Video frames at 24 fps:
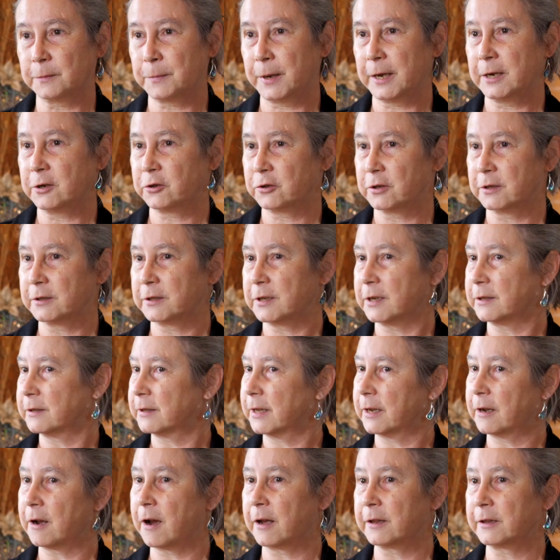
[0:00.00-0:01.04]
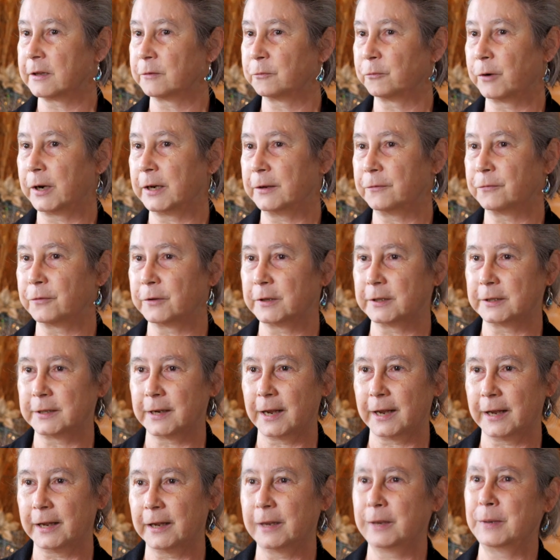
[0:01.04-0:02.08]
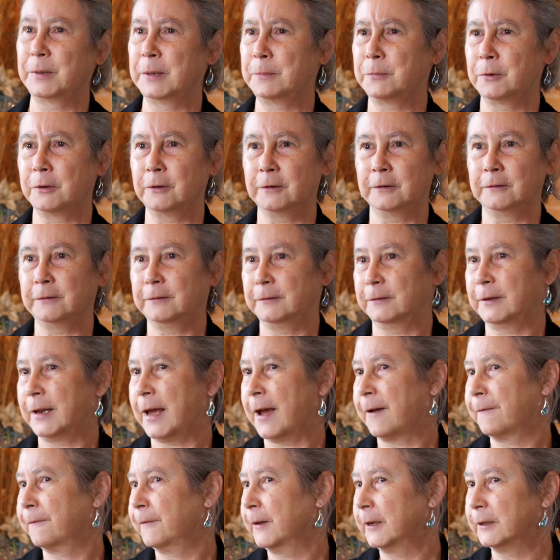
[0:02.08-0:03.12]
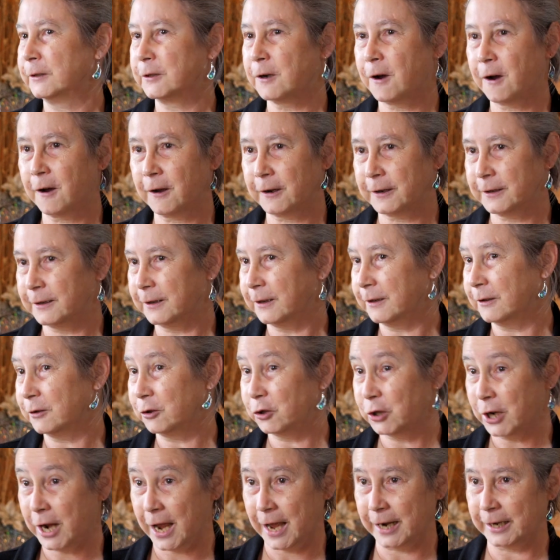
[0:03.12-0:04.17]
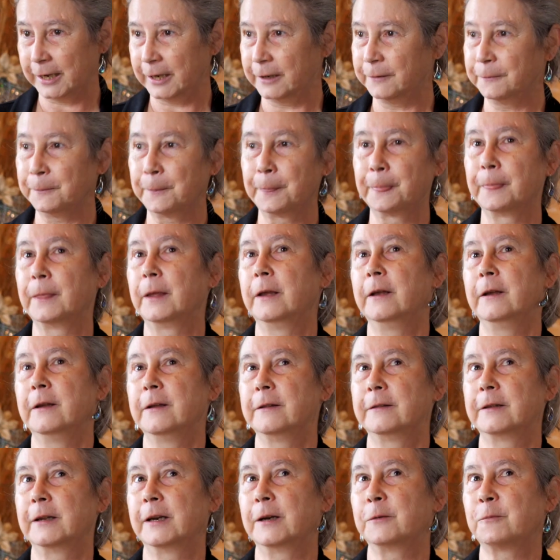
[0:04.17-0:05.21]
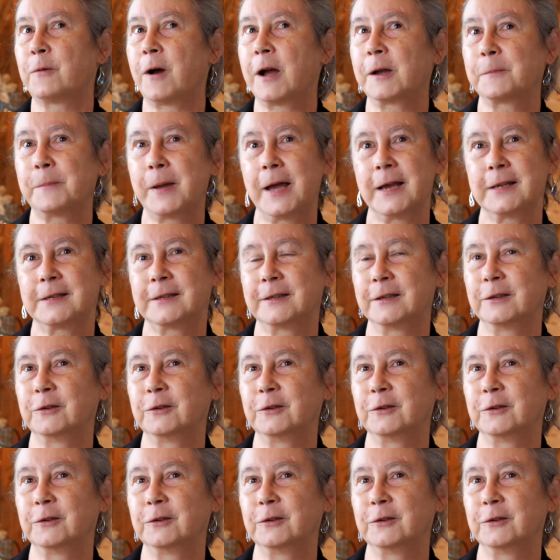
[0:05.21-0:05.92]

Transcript: patients as they got them ready for the day. People laughing, talking, chatting. Then I'd walk past the